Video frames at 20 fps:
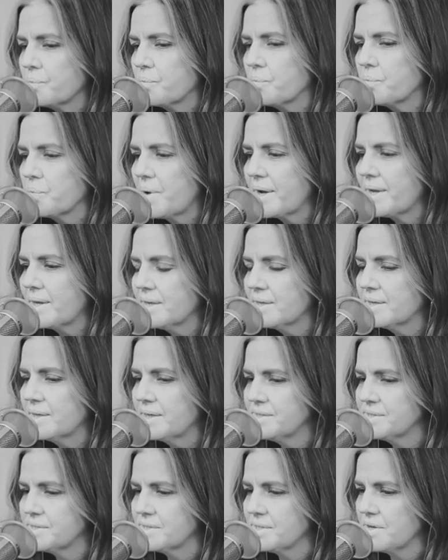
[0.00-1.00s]

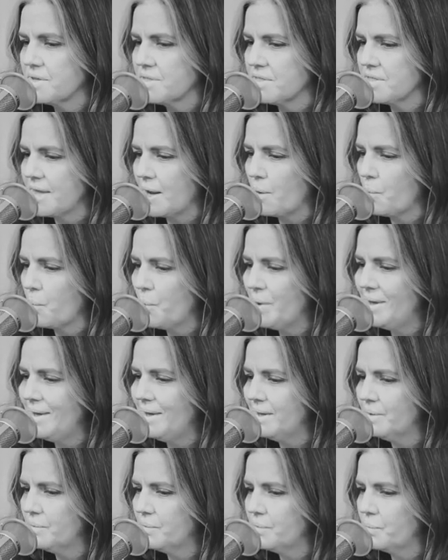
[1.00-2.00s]
recognizing that
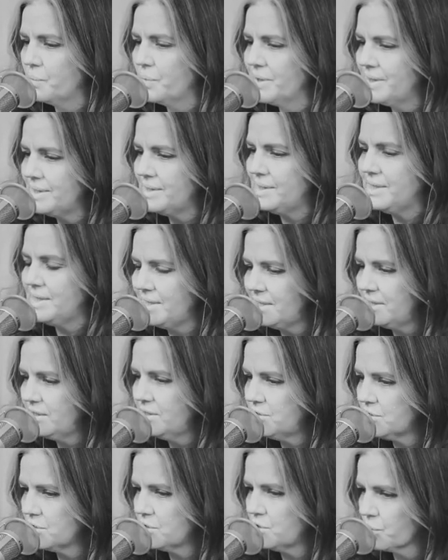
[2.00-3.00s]
we we
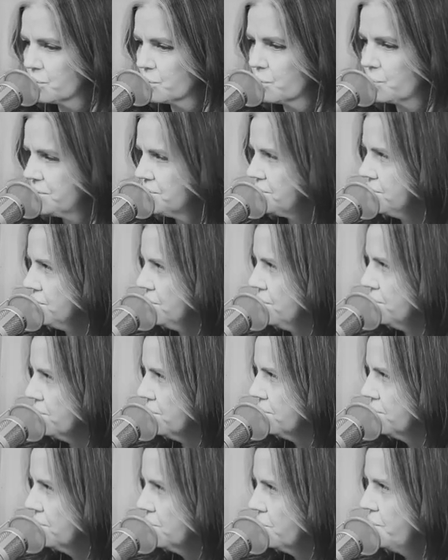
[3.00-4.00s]
need your
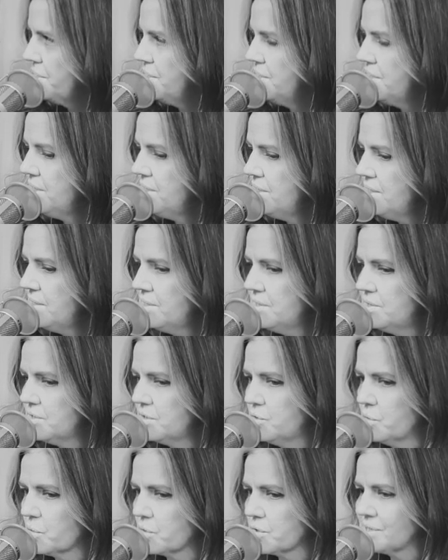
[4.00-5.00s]
wisdom. We need
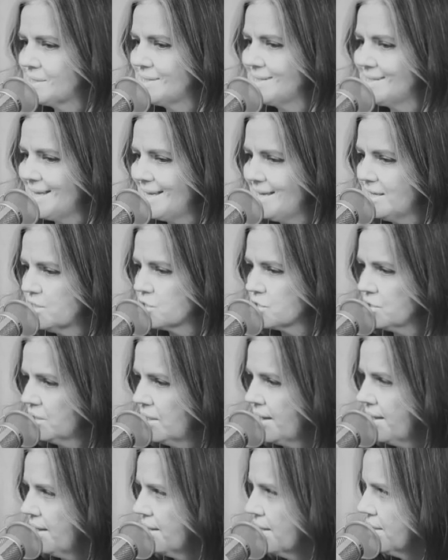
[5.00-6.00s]
your
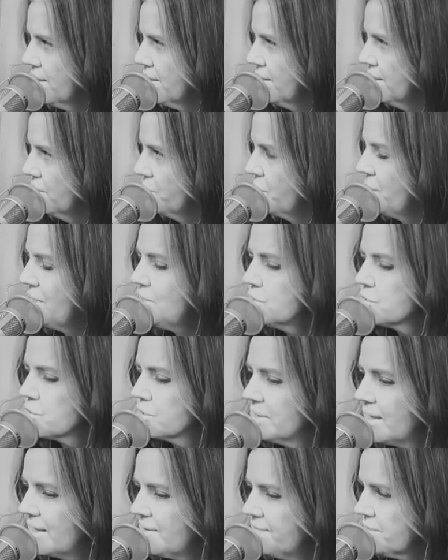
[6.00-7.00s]
sage-like, we need your
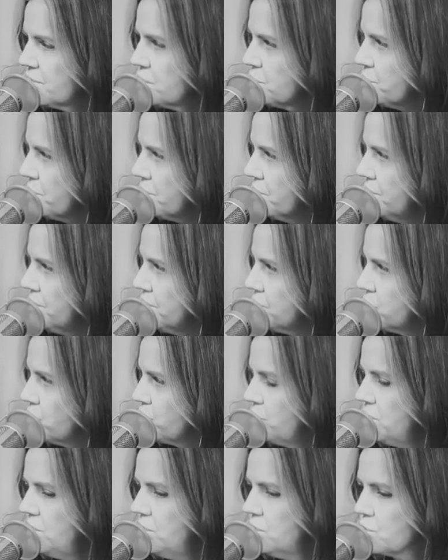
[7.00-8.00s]
life experience.
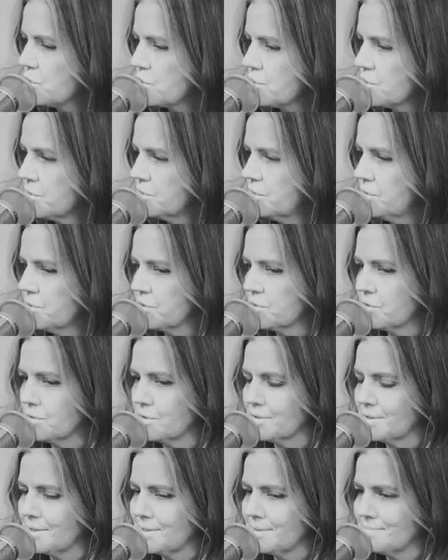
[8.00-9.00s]
We need your,
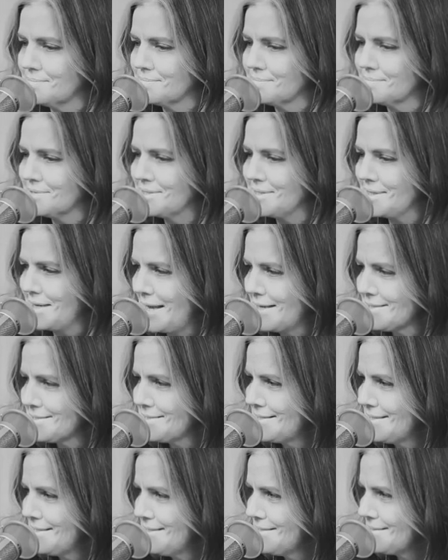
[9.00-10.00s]
your um,
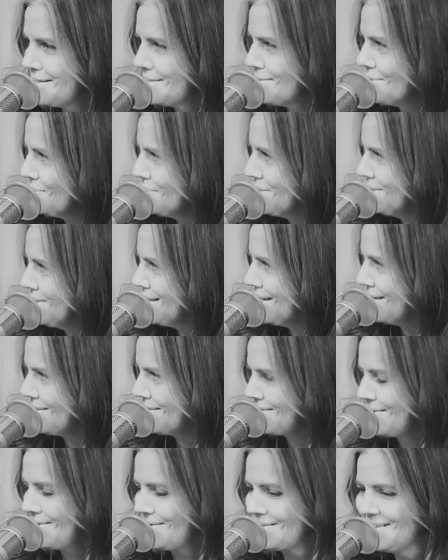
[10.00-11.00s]
sagacity. Is that the word? I
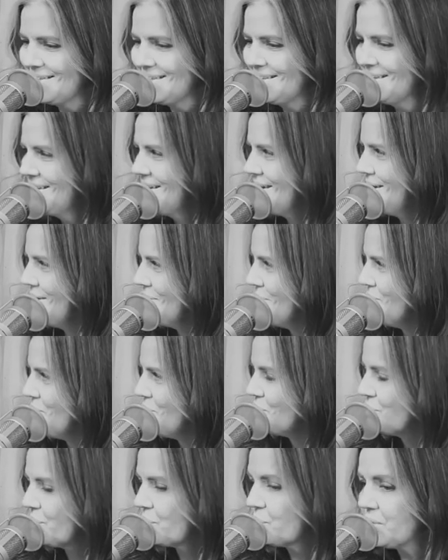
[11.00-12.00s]
don't know.
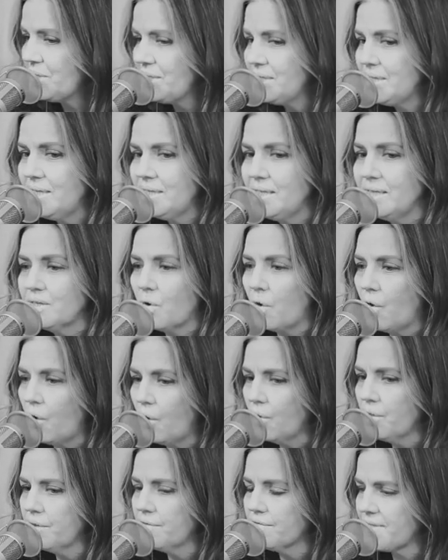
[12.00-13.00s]
Um, but we need
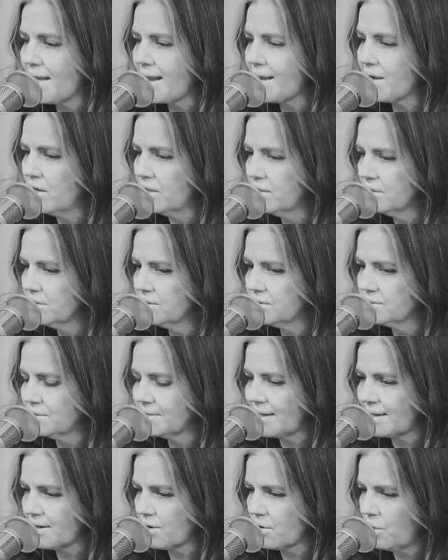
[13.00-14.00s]
all of that col-
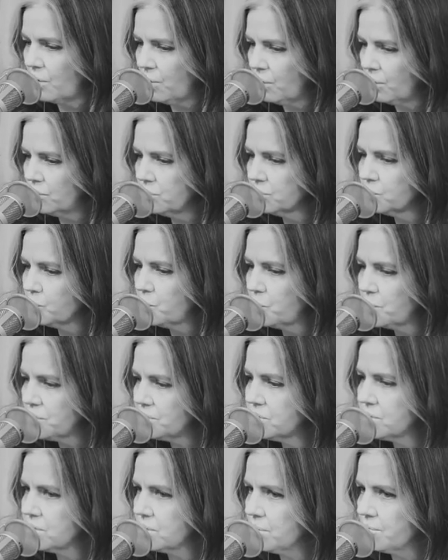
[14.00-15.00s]
that cold
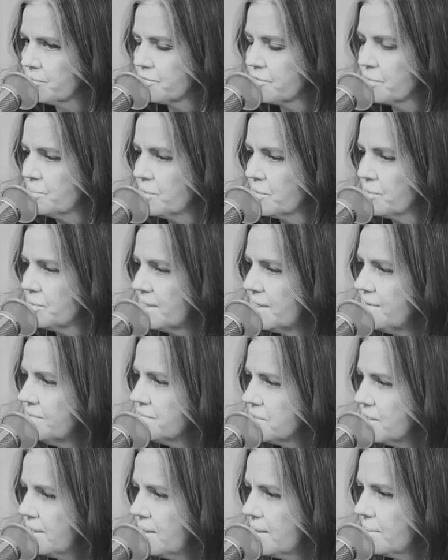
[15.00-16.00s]
wisdom from your
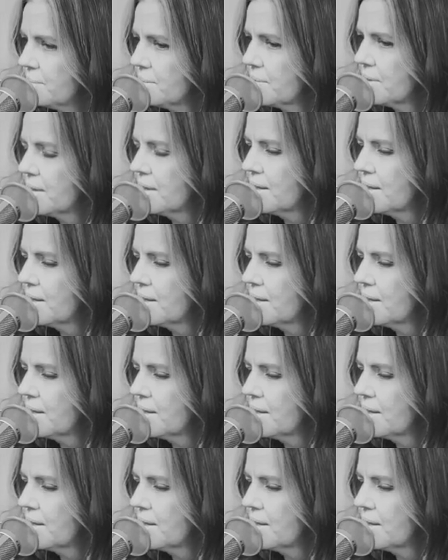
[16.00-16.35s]
lifetime.